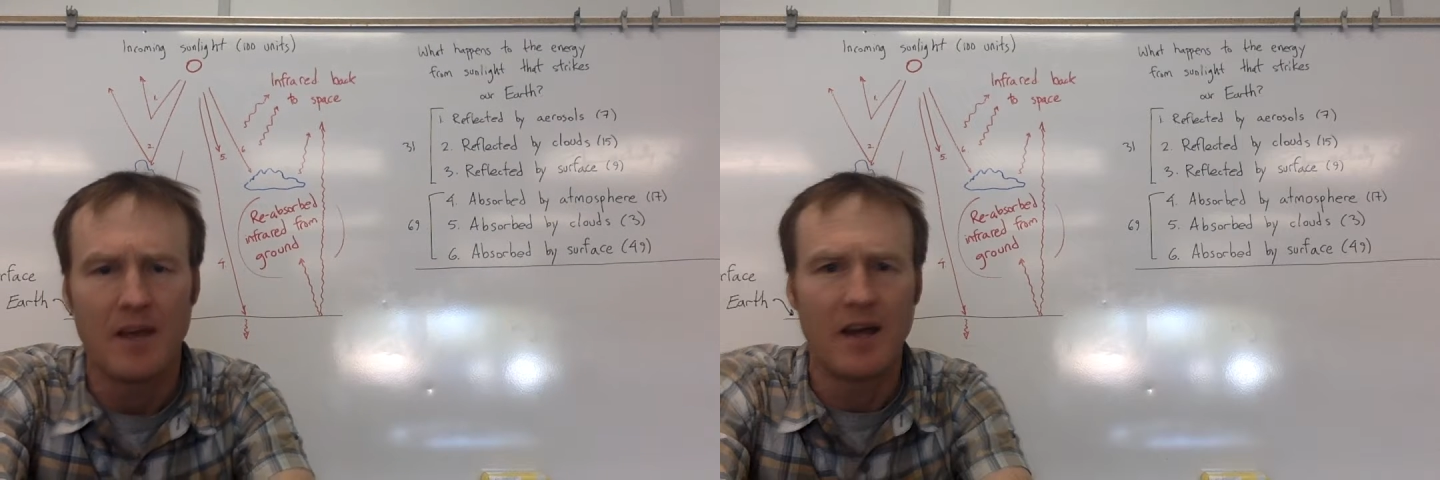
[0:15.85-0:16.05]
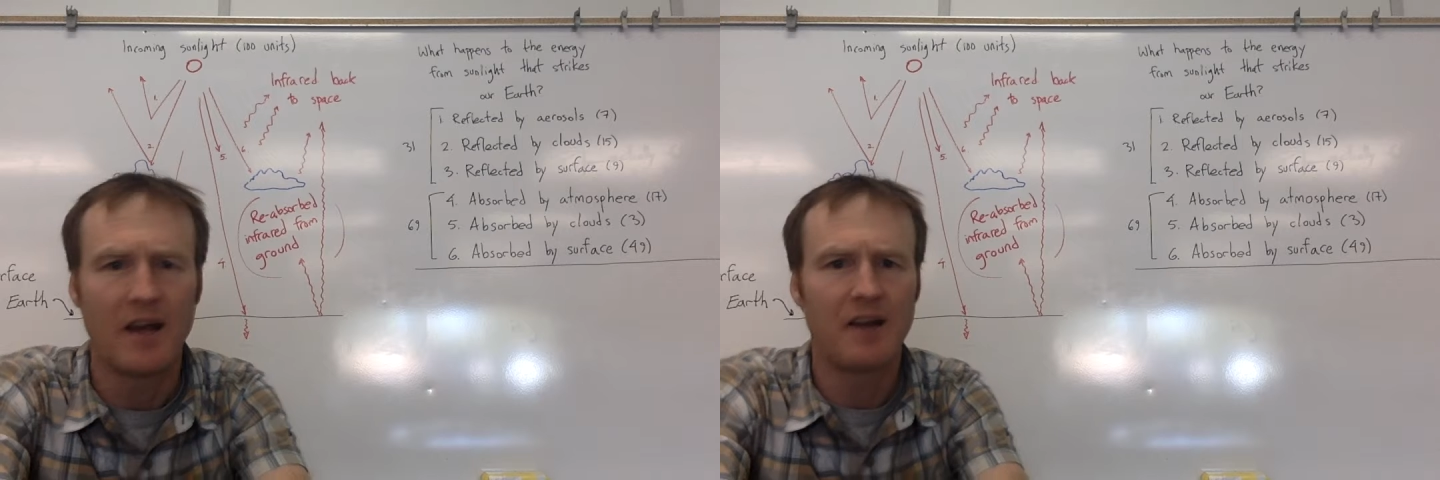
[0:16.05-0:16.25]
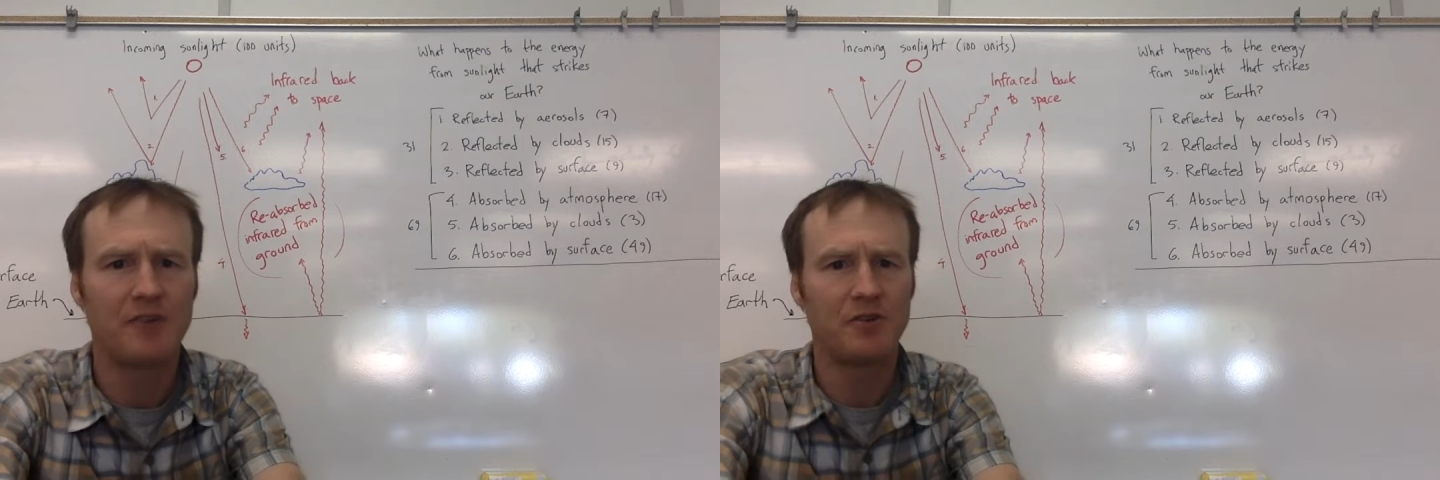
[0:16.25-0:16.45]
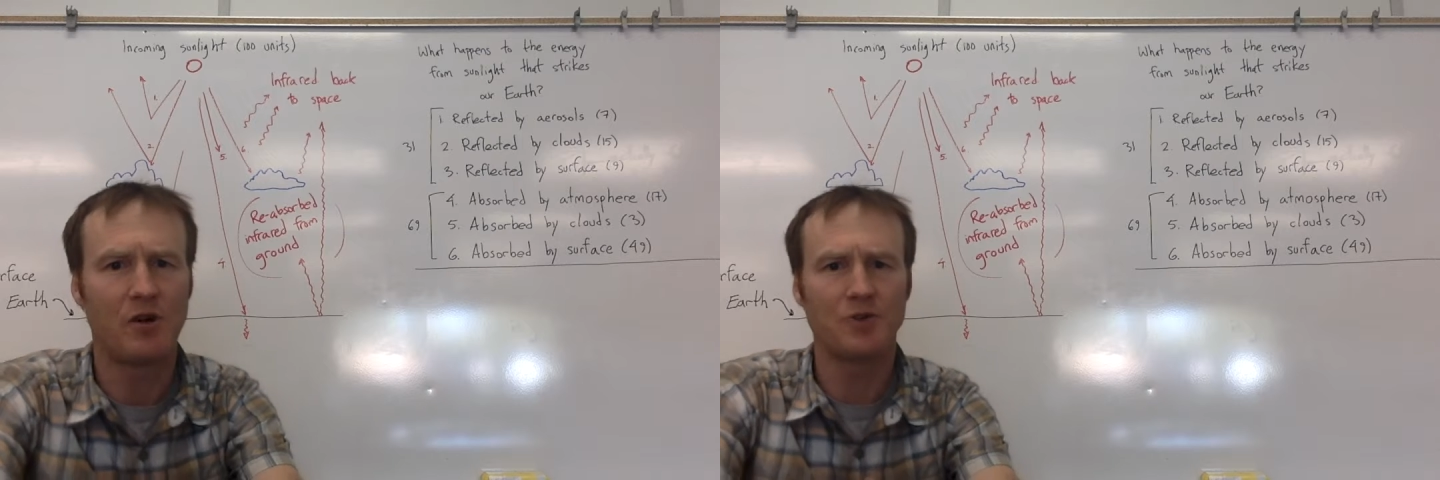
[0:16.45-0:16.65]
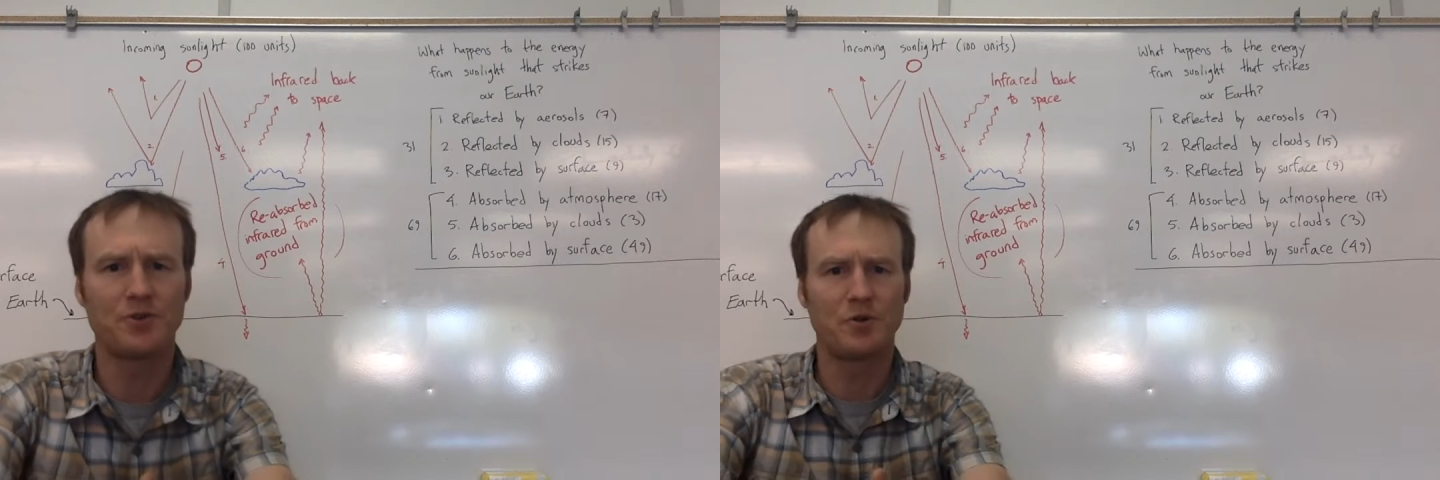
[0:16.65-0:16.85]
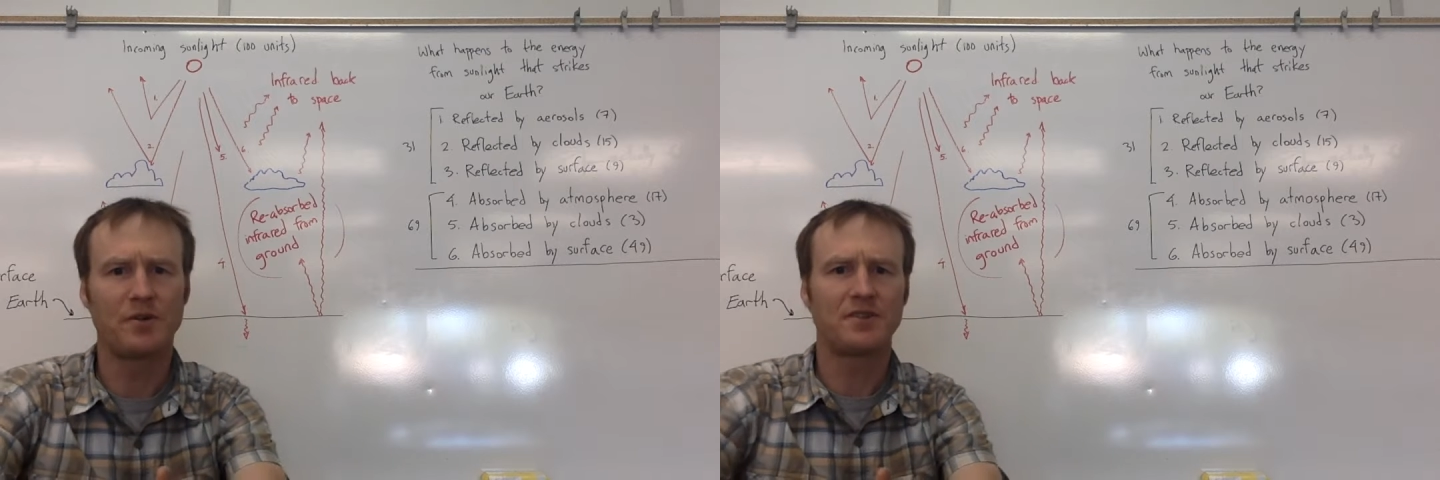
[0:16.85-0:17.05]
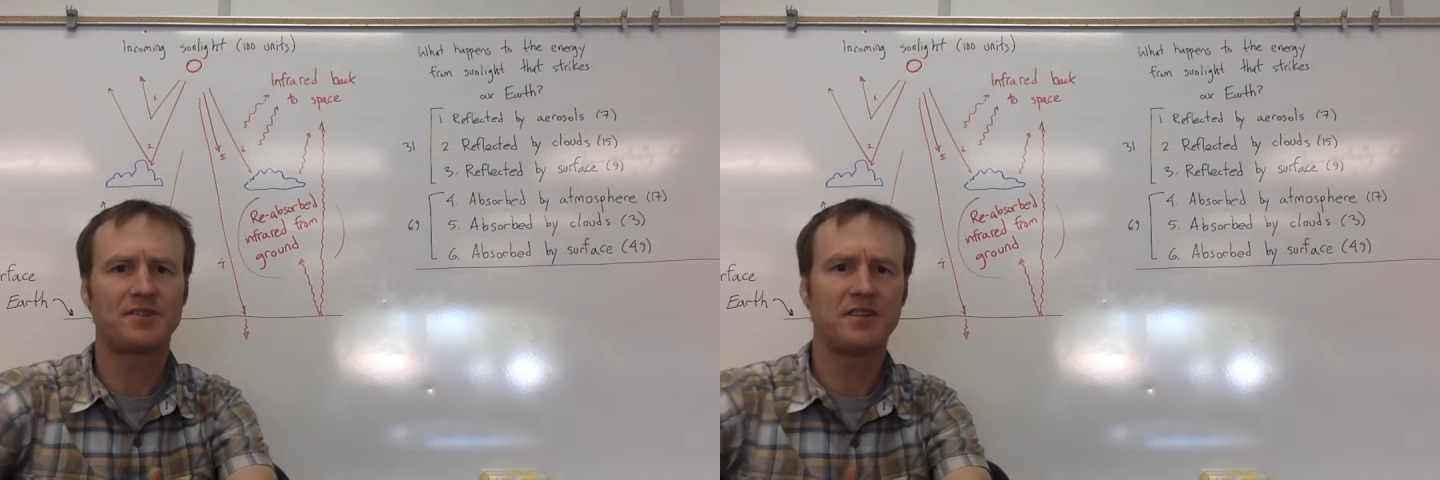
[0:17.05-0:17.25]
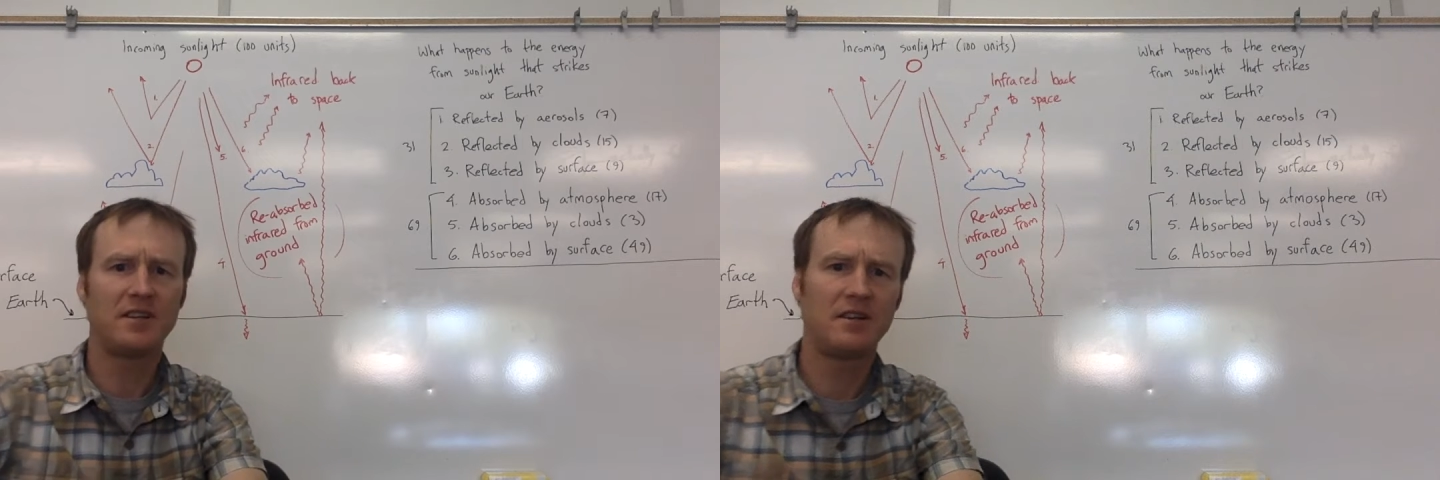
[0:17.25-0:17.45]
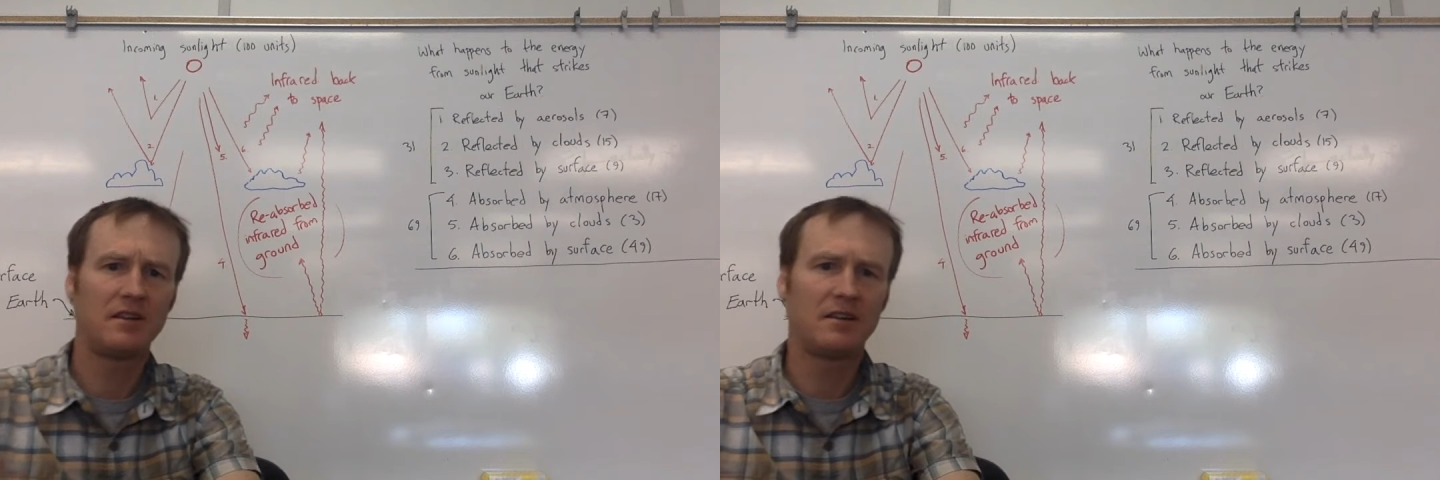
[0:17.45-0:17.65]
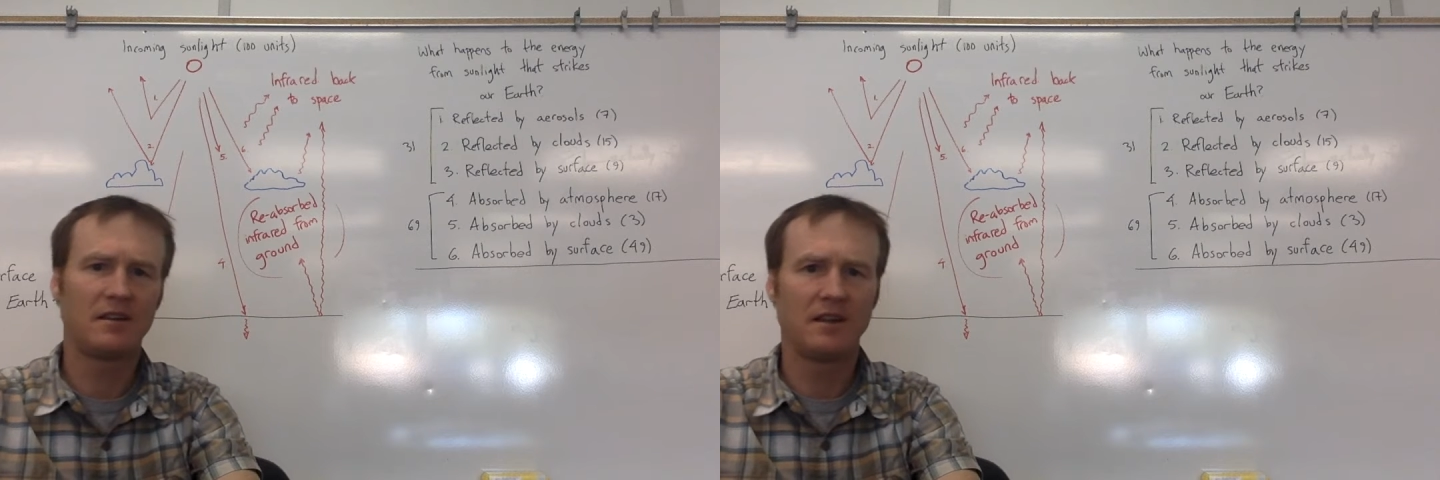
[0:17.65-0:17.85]
and you're also going to
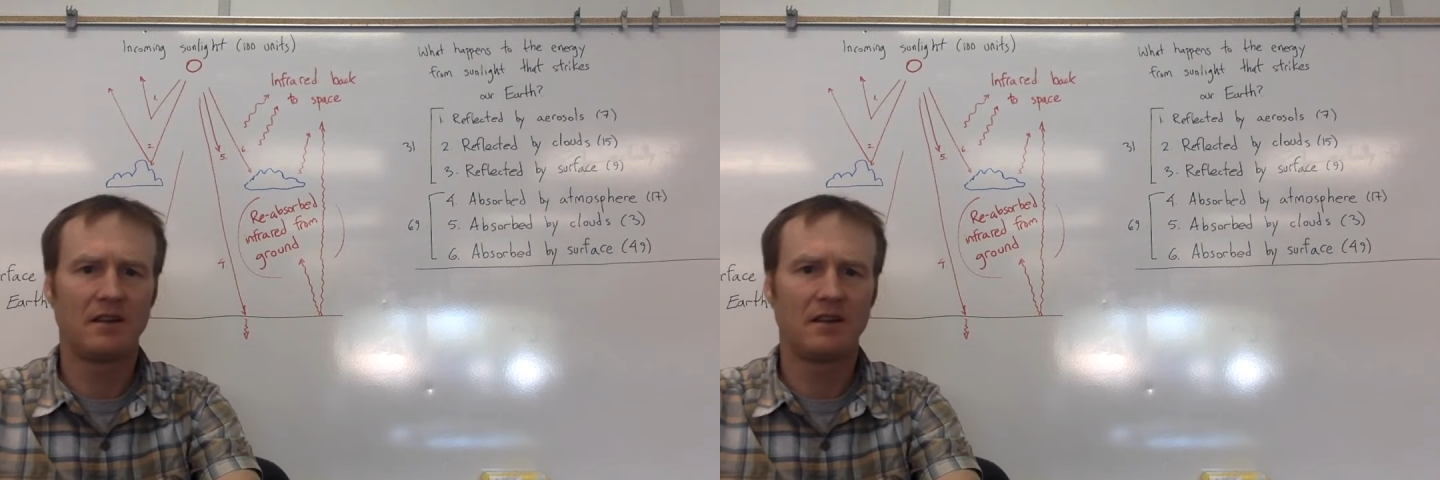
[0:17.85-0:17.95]
see